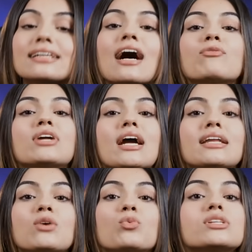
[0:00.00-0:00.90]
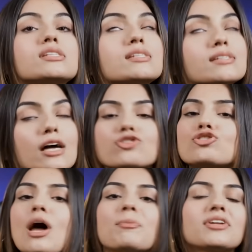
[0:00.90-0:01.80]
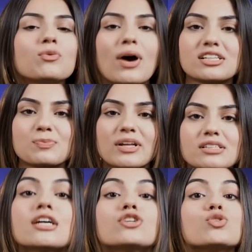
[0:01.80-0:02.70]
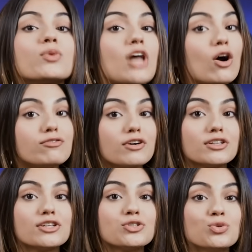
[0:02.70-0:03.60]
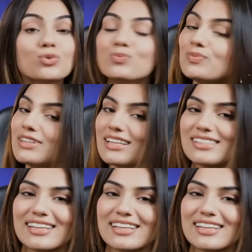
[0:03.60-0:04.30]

are we heading with such rapid advancements. So without further ado, let's get